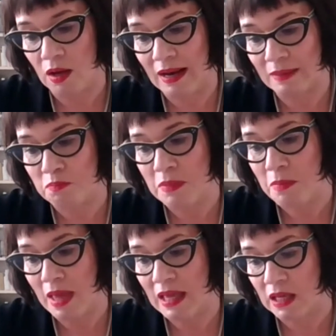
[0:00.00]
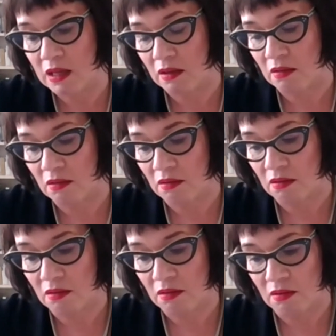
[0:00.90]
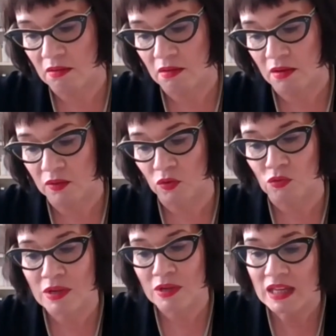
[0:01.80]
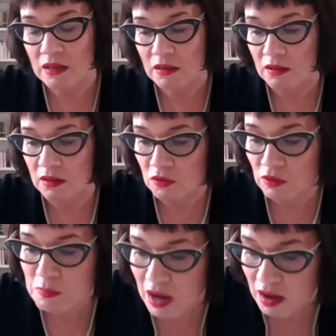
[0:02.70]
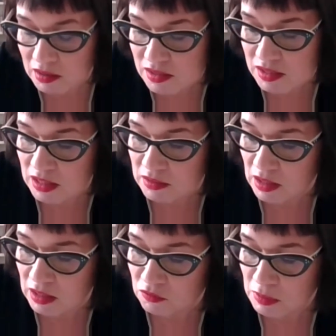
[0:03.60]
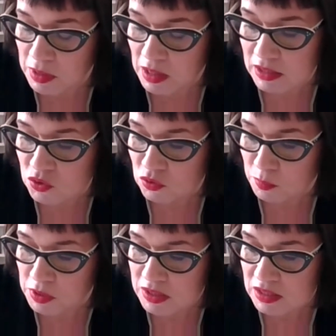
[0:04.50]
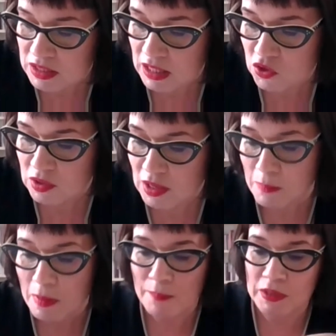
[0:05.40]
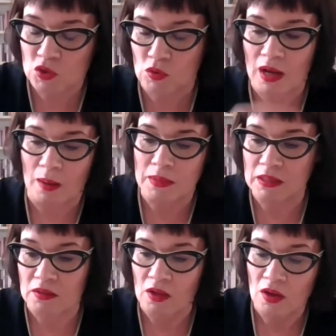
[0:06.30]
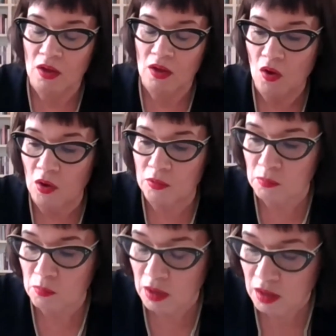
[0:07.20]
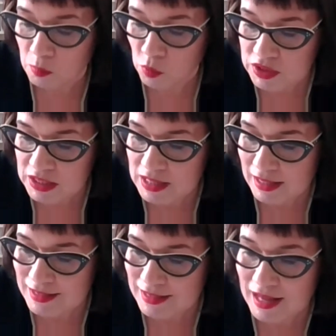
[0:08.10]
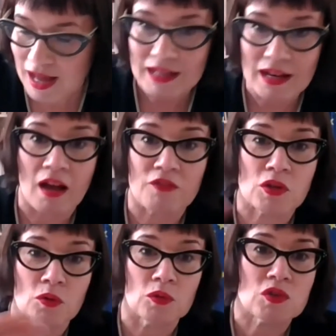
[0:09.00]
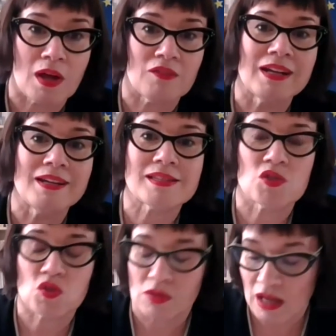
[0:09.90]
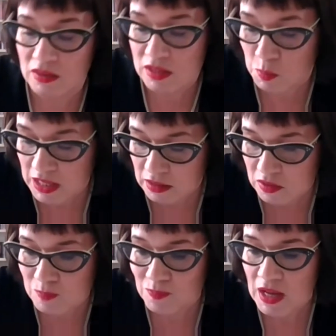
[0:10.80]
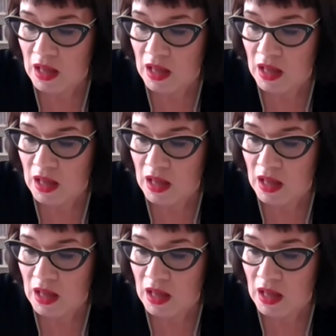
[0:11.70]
let me make three remarks in reply to your presentation. I'm happy to come in on more detailed design after also having listened to the other speakers.